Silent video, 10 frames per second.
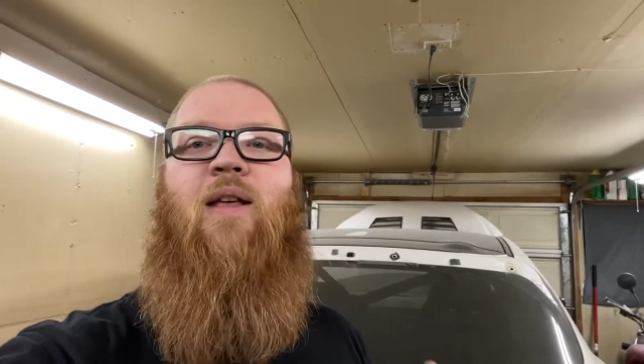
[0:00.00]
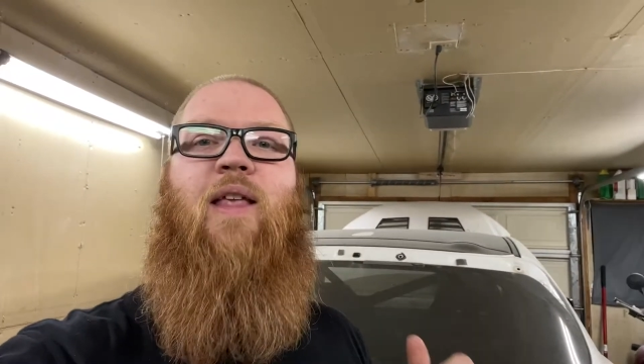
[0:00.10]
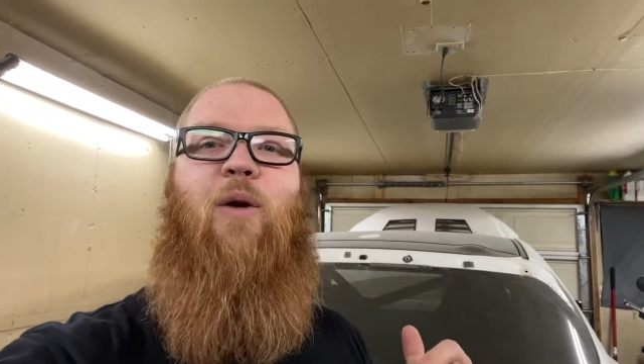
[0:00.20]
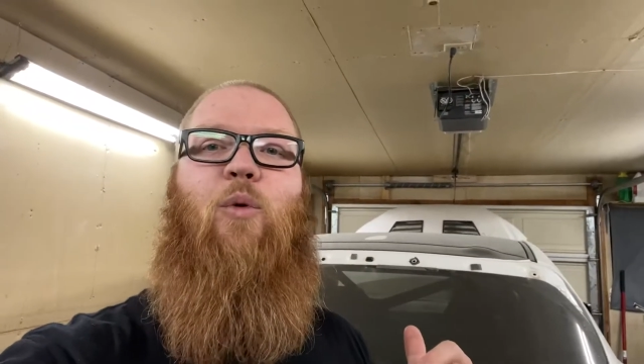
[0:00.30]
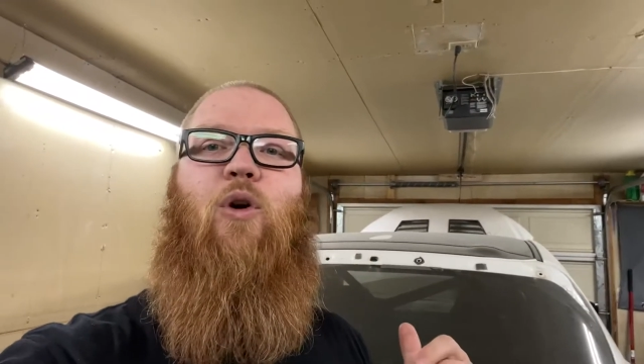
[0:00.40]

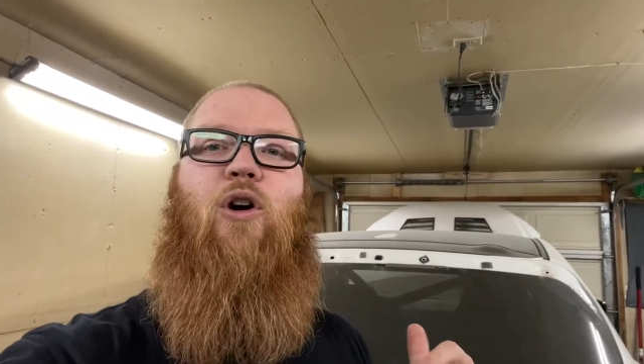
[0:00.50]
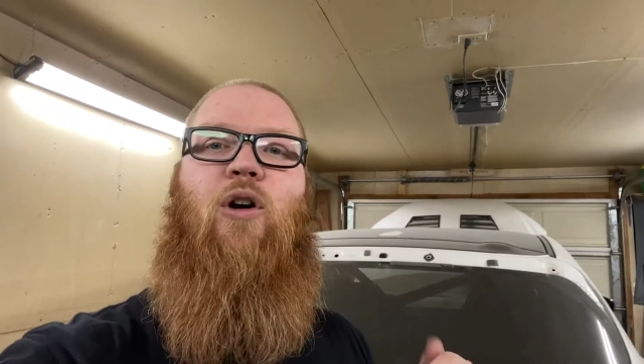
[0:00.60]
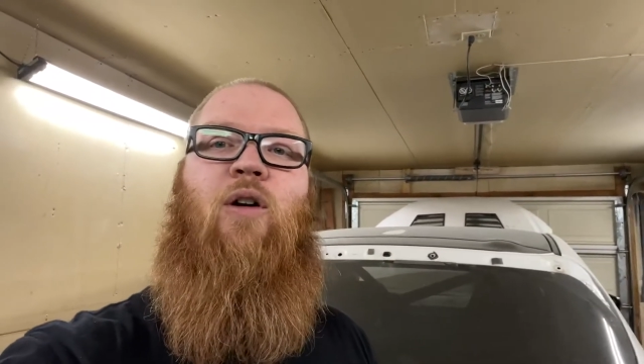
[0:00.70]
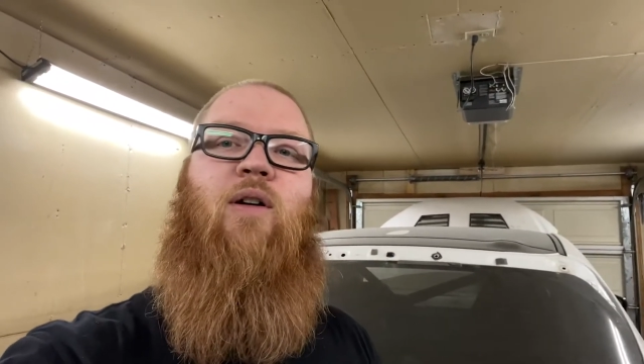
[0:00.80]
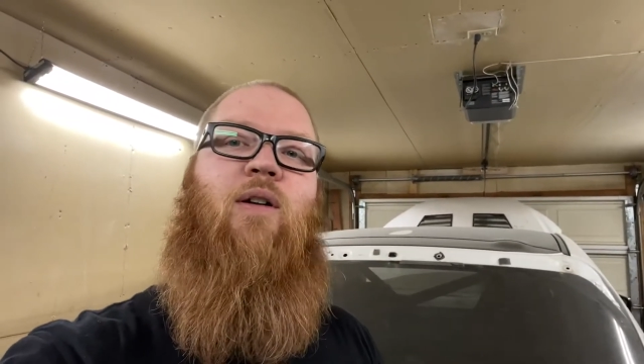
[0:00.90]
They
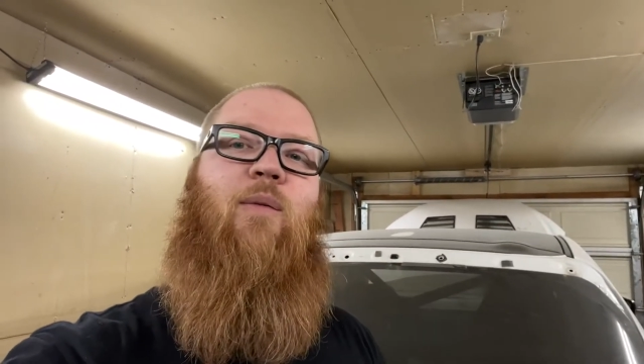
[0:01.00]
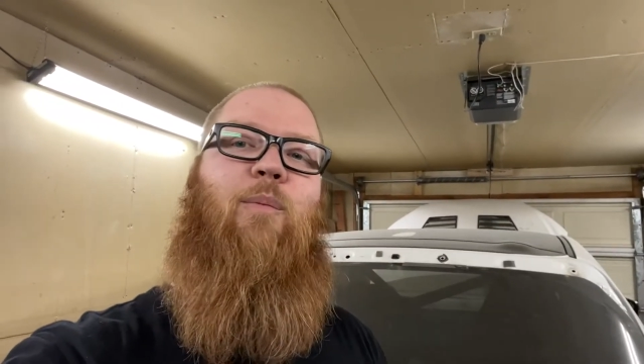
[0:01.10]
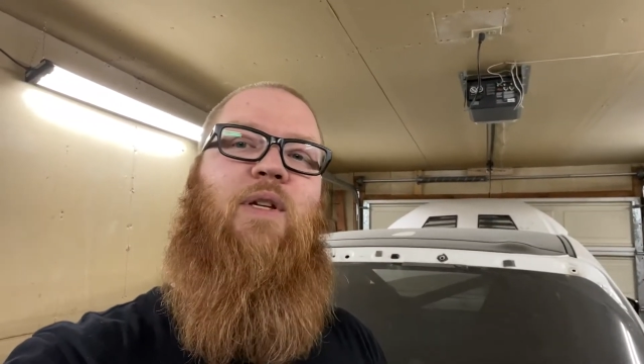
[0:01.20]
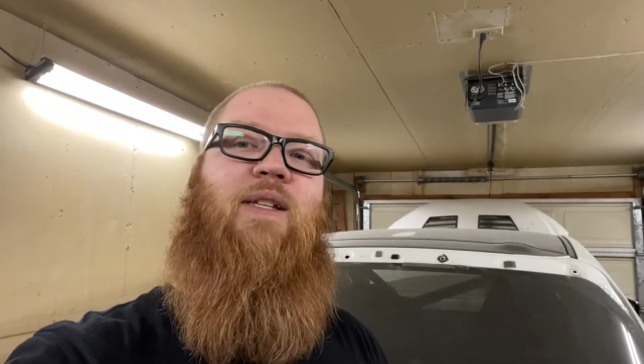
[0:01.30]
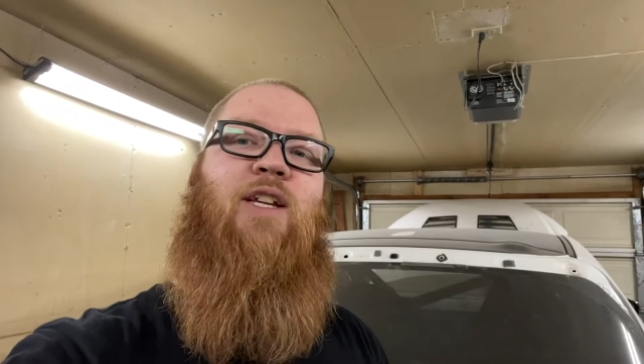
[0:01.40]
were
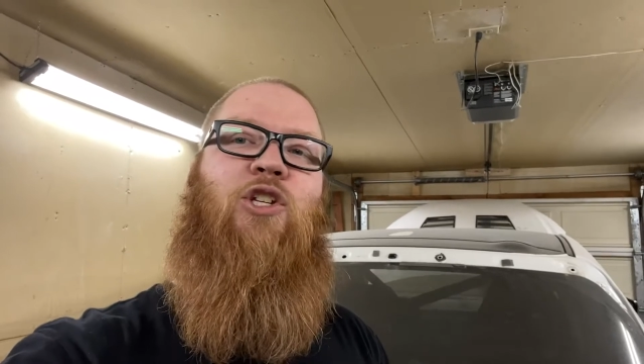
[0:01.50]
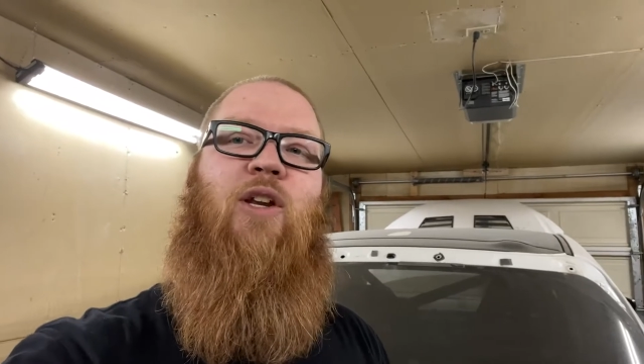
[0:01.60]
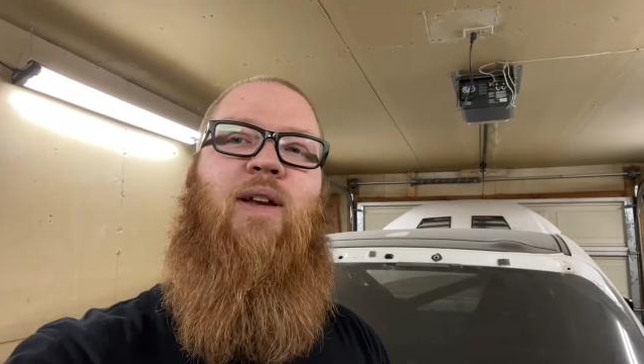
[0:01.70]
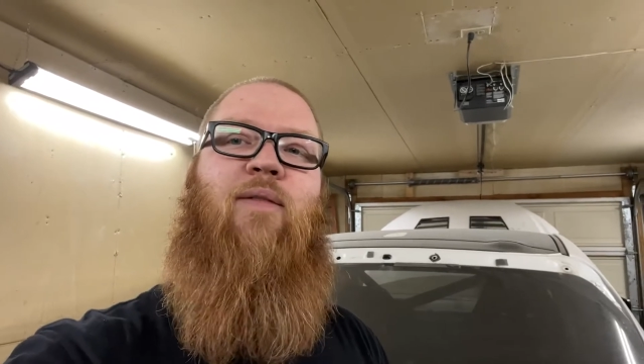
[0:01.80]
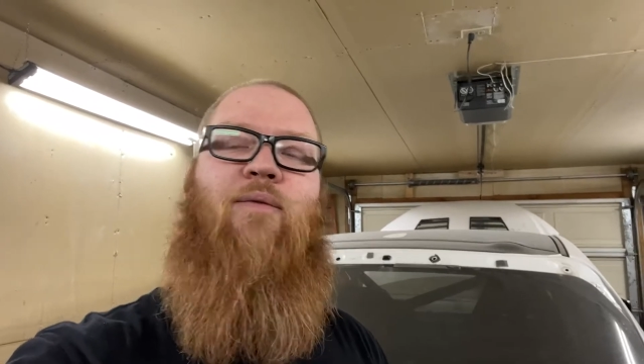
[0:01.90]

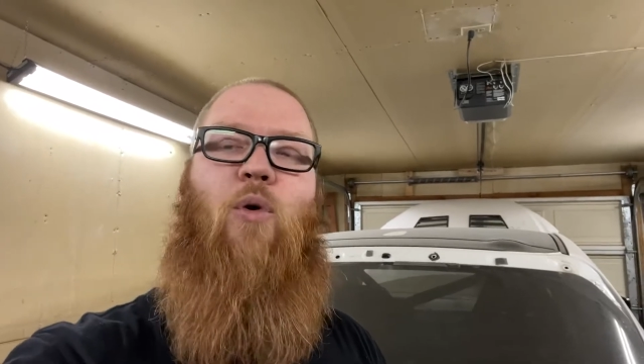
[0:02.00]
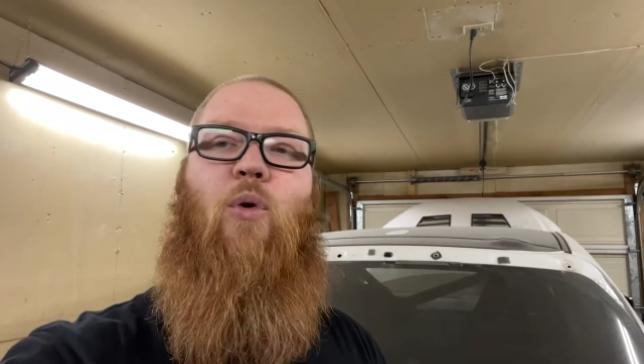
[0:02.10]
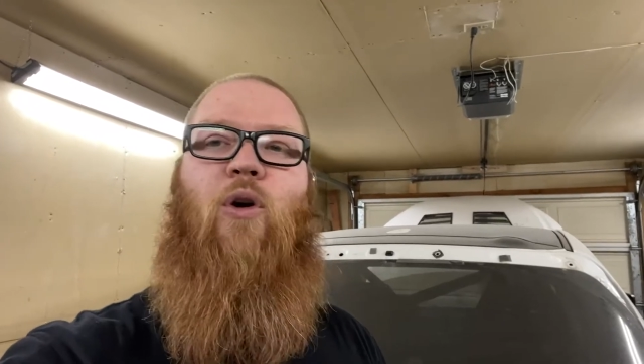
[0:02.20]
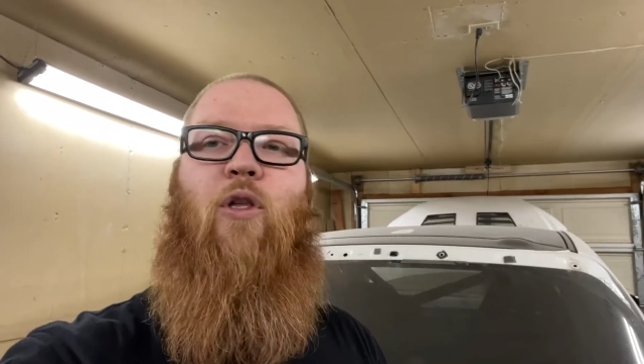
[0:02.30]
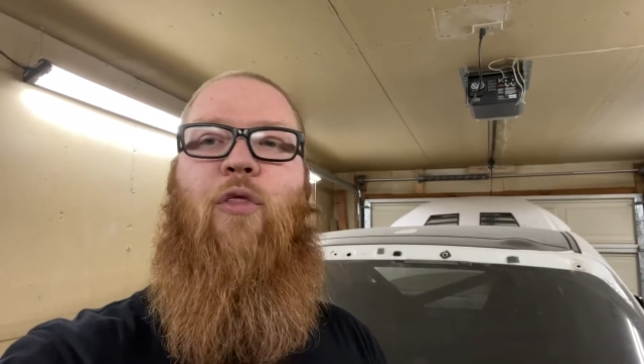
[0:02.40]
positioned
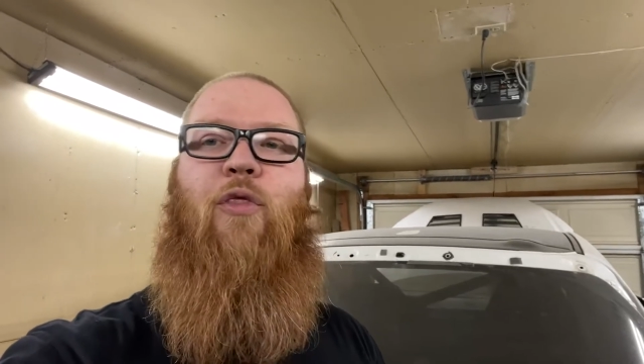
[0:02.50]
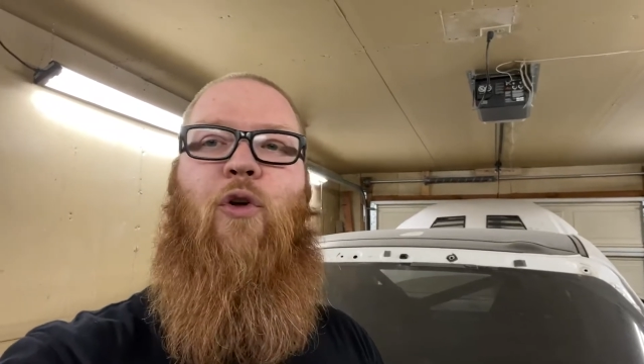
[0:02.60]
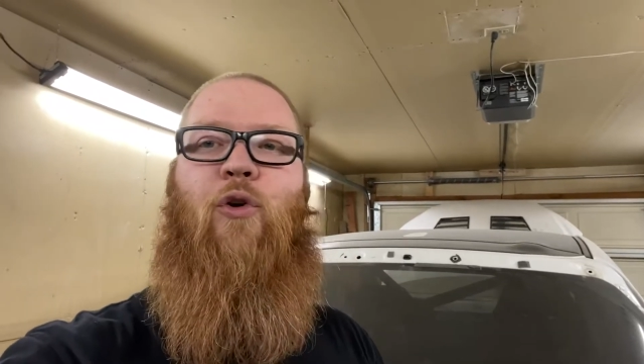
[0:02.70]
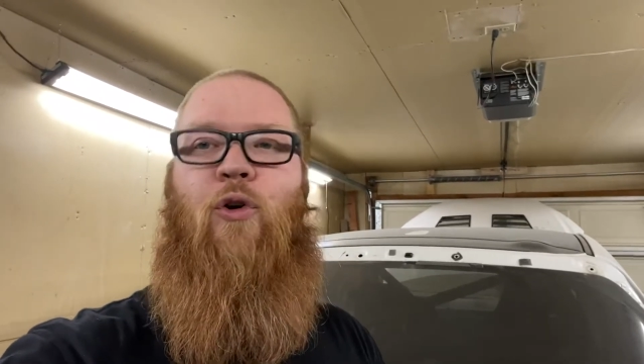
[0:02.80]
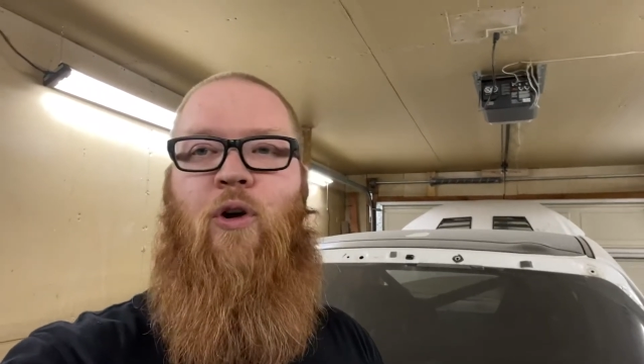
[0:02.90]
for
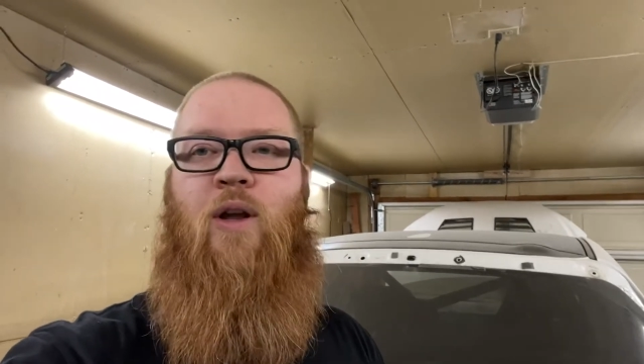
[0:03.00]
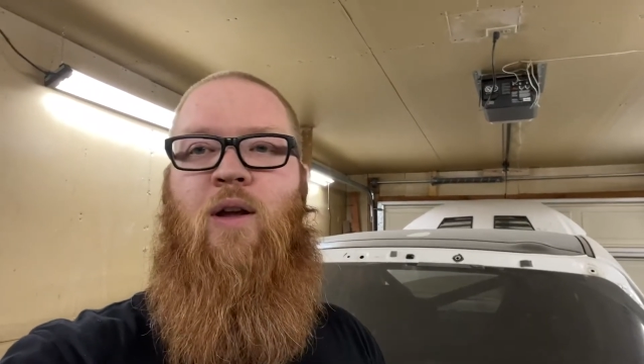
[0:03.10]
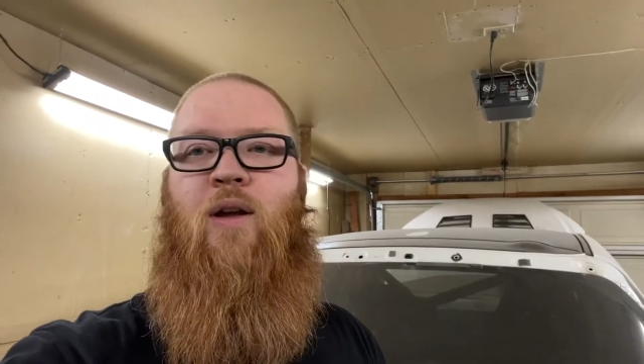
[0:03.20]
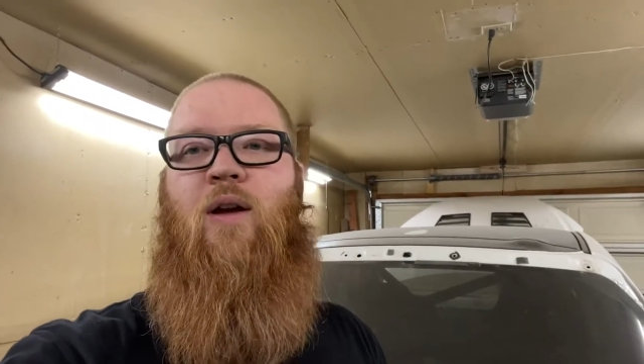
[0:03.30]
third